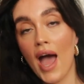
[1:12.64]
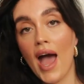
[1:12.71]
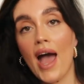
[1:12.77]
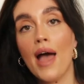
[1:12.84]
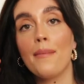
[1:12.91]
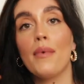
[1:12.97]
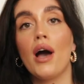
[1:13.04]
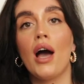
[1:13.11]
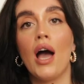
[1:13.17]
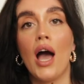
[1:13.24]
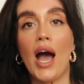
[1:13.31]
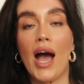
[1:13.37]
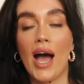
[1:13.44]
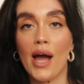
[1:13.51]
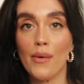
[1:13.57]
I
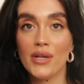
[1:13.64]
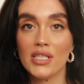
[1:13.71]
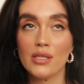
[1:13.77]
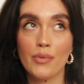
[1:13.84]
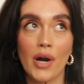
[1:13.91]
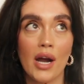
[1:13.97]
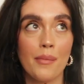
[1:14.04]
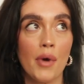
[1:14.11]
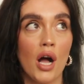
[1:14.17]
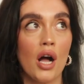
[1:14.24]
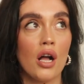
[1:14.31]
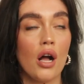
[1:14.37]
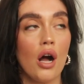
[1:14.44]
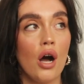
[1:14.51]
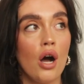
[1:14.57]
went to
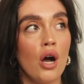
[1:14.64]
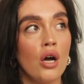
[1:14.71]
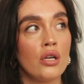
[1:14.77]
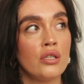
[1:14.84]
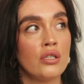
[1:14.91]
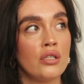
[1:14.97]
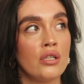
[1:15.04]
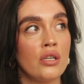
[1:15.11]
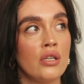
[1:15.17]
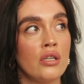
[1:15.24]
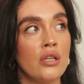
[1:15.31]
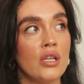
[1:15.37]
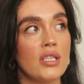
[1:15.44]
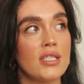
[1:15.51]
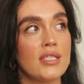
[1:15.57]
Primark
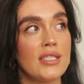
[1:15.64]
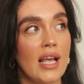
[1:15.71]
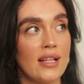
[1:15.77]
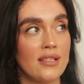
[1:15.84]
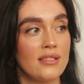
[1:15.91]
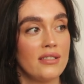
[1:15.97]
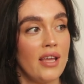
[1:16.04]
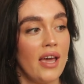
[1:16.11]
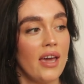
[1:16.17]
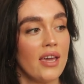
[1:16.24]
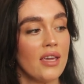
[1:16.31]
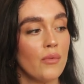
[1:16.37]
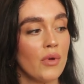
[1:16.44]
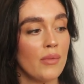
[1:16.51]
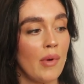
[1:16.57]
on
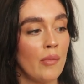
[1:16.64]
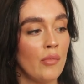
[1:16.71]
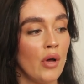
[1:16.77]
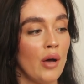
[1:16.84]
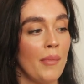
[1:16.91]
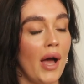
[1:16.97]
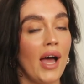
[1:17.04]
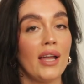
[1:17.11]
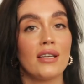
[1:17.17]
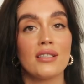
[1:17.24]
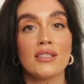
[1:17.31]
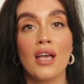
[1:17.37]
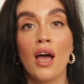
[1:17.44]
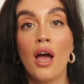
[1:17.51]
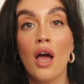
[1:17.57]
Saturday with my mum
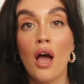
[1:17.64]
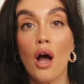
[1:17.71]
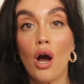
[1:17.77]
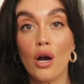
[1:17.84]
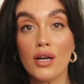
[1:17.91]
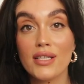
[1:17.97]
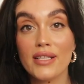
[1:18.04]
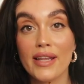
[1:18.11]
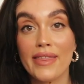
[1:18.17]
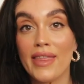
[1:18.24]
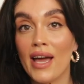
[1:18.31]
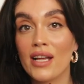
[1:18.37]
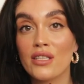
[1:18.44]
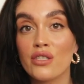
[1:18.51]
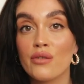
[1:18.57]
and honestly they
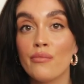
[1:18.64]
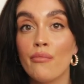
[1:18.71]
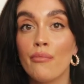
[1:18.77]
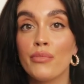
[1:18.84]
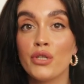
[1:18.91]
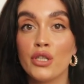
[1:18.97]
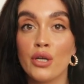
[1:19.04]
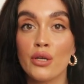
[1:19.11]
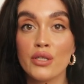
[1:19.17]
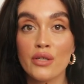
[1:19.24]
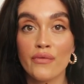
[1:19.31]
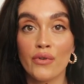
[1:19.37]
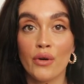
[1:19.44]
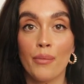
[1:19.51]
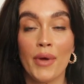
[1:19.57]
had some
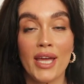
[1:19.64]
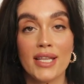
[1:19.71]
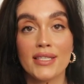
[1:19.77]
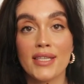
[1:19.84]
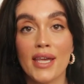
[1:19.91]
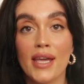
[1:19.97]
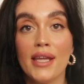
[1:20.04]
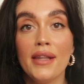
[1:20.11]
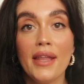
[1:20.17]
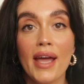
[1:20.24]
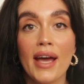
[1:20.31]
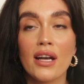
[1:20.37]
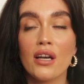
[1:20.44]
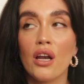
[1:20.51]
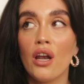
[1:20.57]
beautiful bits in. They
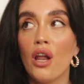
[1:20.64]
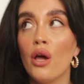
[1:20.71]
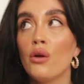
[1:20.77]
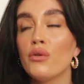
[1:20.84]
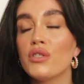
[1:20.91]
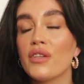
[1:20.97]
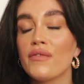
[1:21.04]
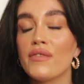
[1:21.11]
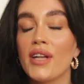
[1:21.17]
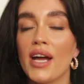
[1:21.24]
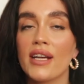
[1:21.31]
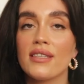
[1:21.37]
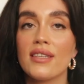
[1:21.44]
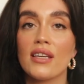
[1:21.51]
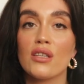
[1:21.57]
had loads of
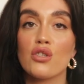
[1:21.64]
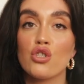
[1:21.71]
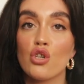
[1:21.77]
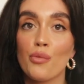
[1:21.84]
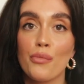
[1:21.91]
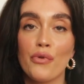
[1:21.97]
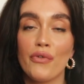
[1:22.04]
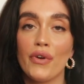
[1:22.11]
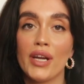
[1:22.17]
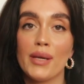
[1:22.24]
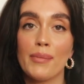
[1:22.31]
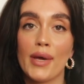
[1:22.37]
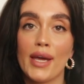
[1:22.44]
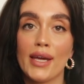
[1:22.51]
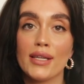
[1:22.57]
nice like summery
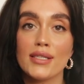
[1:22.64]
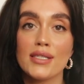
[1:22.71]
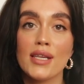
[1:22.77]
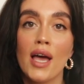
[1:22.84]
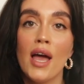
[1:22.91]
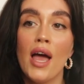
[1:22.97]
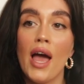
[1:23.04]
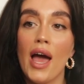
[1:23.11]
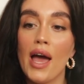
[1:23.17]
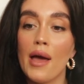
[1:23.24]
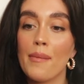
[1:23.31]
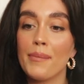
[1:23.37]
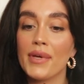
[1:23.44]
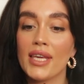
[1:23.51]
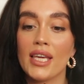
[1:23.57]
bits
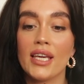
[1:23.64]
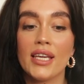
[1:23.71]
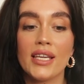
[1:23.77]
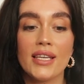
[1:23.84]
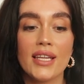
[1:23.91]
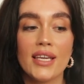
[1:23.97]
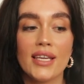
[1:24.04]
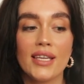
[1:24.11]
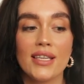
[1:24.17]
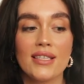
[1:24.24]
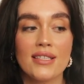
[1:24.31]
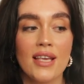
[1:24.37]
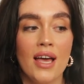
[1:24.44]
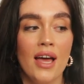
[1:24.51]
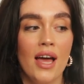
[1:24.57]
and
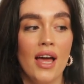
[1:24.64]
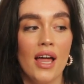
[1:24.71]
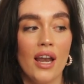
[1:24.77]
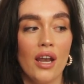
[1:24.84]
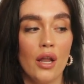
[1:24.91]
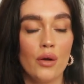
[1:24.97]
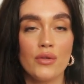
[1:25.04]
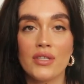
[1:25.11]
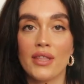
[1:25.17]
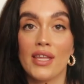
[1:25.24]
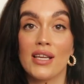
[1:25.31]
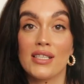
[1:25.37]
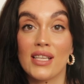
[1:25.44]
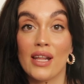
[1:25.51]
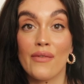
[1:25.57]
bikinis, loads of
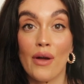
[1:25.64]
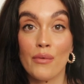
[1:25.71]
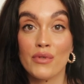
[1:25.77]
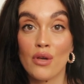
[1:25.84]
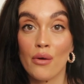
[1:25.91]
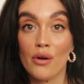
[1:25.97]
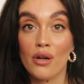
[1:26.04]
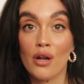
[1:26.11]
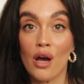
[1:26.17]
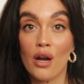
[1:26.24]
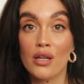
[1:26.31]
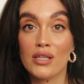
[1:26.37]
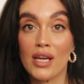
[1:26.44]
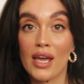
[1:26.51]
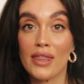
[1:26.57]
things, and if I was going on
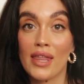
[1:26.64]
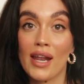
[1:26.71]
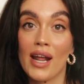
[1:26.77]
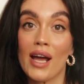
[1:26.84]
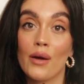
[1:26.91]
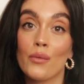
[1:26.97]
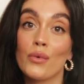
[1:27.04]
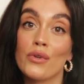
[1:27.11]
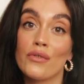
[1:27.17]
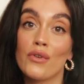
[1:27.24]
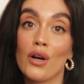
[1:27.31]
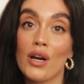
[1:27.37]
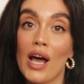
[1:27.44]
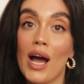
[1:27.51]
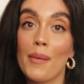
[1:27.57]
holiday then I would have
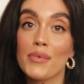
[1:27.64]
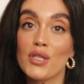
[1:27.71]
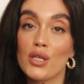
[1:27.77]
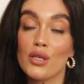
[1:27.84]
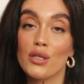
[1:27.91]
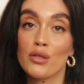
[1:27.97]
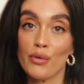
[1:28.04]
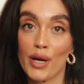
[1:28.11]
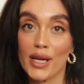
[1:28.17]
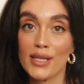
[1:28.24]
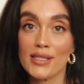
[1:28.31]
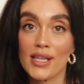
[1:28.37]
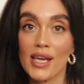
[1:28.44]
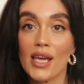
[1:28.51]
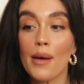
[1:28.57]
gone absolutely
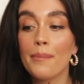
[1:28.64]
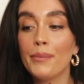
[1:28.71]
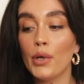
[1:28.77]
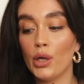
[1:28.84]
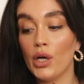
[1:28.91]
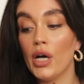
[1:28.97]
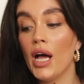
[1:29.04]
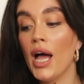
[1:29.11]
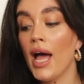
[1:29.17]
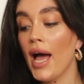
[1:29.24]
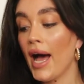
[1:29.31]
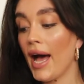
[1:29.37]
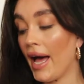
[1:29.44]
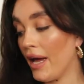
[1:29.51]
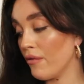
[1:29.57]
crazy, but
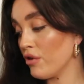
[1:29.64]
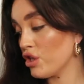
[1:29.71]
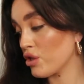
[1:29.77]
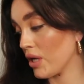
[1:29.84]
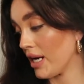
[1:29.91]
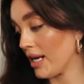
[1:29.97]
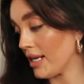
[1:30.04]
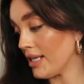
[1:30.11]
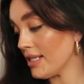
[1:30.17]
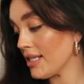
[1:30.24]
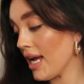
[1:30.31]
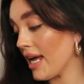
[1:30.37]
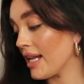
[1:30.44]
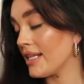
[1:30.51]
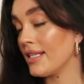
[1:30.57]
I restrained
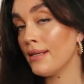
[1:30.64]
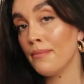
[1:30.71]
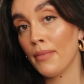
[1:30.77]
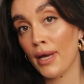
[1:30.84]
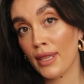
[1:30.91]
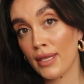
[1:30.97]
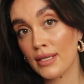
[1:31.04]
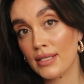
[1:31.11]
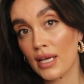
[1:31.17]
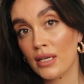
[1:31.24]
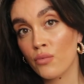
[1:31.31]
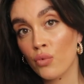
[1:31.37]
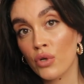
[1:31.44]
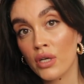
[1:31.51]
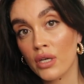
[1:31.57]
and I didn't buy things that I
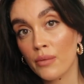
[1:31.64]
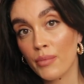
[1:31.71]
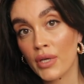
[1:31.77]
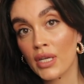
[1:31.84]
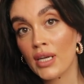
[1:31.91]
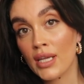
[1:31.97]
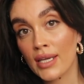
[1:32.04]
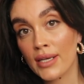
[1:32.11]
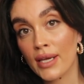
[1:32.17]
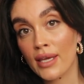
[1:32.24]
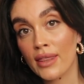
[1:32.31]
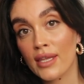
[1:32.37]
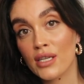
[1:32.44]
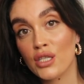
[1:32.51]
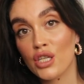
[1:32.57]
wouldn't be
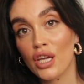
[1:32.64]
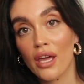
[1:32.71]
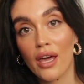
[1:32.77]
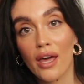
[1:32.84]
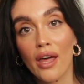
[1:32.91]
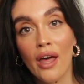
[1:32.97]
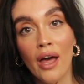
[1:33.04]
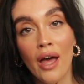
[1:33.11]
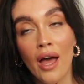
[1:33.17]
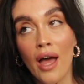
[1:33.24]
needing this year,